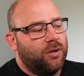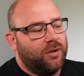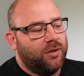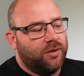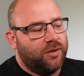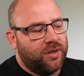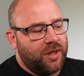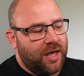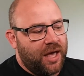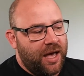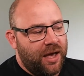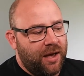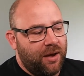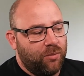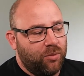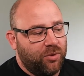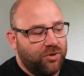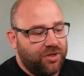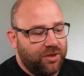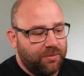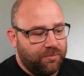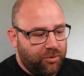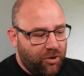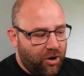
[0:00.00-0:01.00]
there
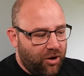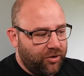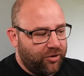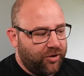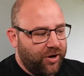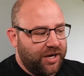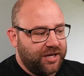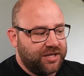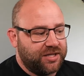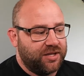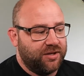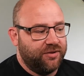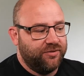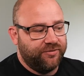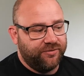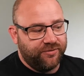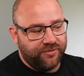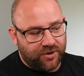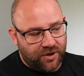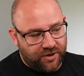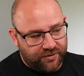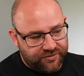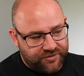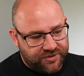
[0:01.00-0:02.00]
with the progress of
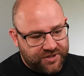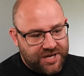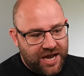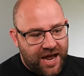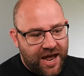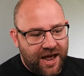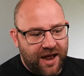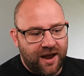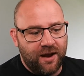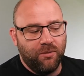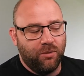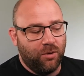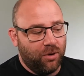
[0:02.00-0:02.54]
10.